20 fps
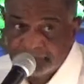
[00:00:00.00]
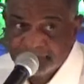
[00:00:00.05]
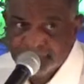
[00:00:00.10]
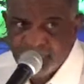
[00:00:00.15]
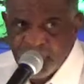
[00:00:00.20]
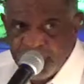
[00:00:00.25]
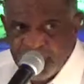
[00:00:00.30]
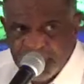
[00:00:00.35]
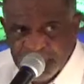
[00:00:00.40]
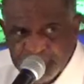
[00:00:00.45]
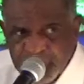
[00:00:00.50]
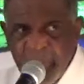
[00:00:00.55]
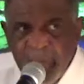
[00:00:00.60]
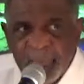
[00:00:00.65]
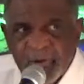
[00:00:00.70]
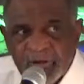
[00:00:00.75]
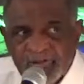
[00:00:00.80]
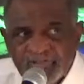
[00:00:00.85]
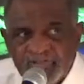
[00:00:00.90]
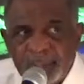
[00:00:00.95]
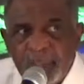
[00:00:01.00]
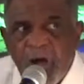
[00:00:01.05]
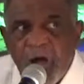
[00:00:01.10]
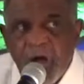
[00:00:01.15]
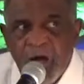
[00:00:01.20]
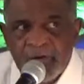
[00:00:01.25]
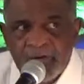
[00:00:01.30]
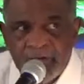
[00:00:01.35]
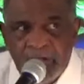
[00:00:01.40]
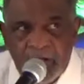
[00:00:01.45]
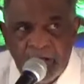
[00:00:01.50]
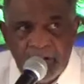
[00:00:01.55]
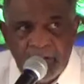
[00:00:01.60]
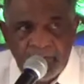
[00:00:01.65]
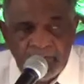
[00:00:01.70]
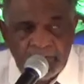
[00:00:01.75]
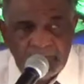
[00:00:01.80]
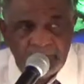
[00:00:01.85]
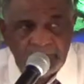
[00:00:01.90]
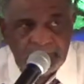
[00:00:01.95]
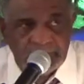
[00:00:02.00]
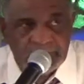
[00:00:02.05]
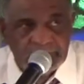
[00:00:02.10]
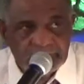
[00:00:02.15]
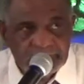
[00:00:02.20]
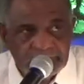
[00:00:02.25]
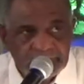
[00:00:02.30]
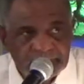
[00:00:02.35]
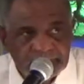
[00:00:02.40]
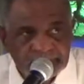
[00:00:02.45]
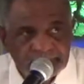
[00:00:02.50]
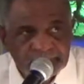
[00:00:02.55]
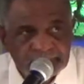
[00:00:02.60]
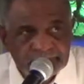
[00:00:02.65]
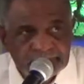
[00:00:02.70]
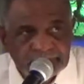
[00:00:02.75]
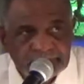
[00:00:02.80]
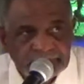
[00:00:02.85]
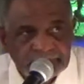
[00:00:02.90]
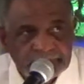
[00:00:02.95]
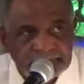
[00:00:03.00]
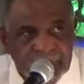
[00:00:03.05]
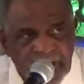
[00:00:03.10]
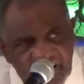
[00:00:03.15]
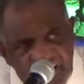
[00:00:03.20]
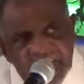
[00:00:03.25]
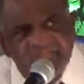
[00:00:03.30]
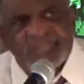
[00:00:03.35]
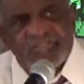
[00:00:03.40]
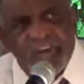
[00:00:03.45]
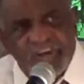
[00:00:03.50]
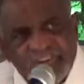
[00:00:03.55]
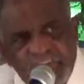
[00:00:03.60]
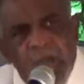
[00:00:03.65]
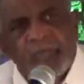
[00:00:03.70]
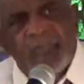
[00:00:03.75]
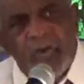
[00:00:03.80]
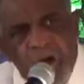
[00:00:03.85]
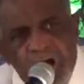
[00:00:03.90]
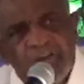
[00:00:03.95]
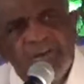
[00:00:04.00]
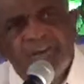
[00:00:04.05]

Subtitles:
Yeah, because people are smart now. And listen, the devil don't